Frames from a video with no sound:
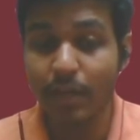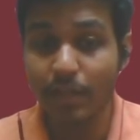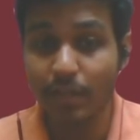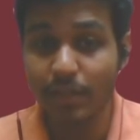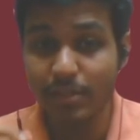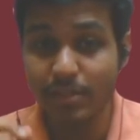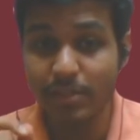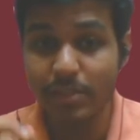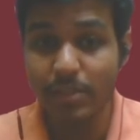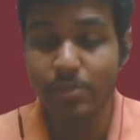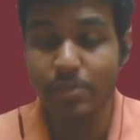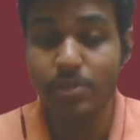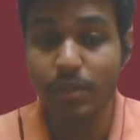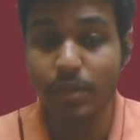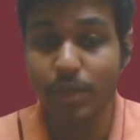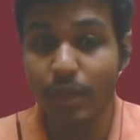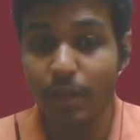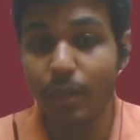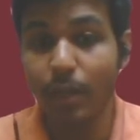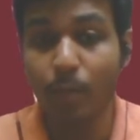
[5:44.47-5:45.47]
his
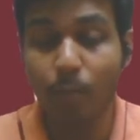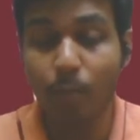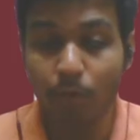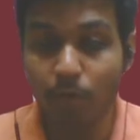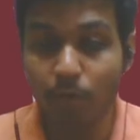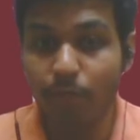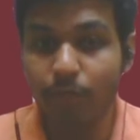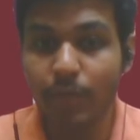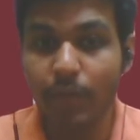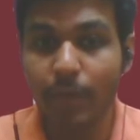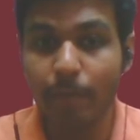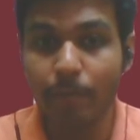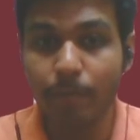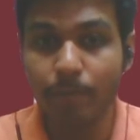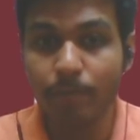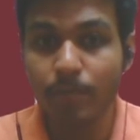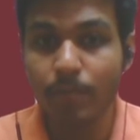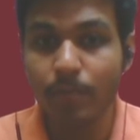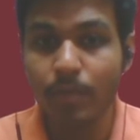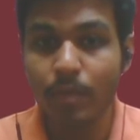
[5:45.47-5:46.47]
decision at that point of time.
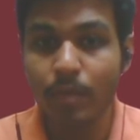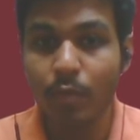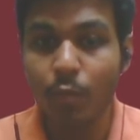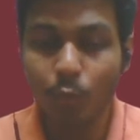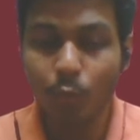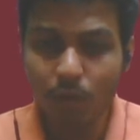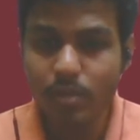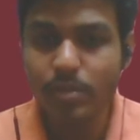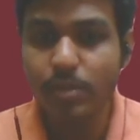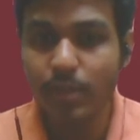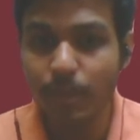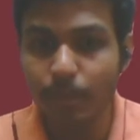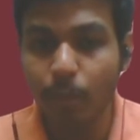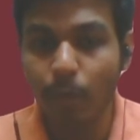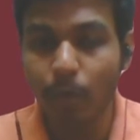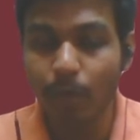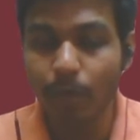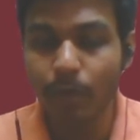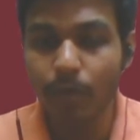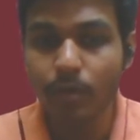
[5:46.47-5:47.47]
What is that
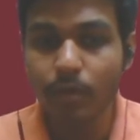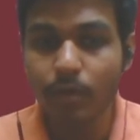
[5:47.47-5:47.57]
point?